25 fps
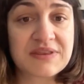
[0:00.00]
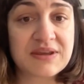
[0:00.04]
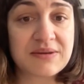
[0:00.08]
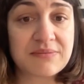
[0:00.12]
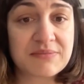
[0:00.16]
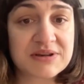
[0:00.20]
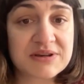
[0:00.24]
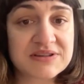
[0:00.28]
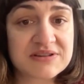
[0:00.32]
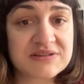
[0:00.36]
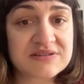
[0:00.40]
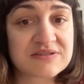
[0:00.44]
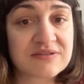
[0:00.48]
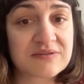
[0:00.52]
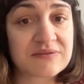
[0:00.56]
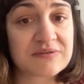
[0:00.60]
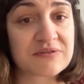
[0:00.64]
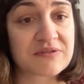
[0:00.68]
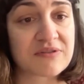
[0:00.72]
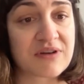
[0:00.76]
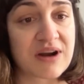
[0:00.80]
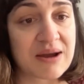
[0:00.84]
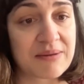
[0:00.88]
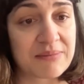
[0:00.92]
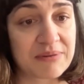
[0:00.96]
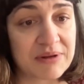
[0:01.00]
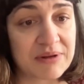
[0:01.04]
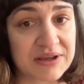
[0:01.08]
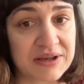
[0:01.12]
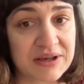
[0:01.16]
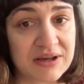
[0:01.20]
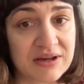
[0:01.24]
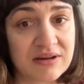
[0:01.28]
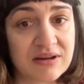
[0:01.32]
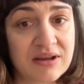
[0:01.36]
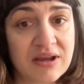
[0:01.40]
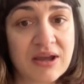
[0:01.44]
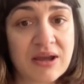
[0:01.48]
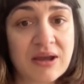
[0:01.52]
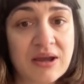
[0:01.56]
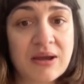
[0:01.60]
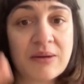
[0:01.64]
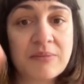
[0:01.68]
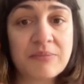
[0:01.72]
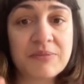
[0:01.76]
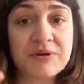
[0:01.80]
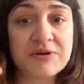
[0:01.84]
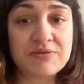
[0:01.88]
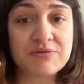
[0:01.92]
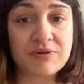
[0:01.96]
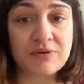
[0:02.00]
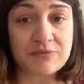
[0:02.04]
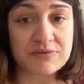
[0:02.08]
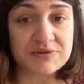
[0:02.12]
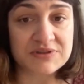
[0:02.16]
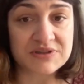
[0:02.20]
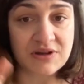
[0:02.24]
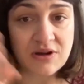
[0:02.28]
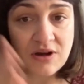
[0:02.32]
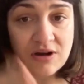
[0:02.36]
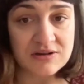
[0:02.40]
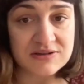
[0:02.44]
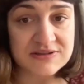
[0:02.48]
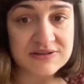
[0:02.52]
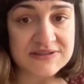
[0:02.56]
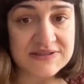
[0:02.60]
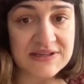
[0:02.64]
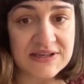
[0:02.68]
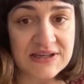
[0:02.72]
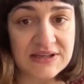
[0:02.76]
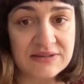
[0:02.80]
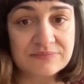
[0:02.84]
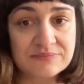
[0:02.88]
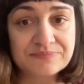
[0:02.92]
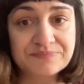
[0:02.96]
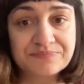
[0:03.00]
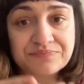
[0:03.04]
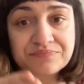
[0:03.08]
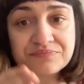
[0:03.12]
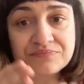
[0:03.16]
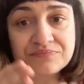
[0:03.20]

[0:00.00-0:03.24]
images of traveling between Wisconsin,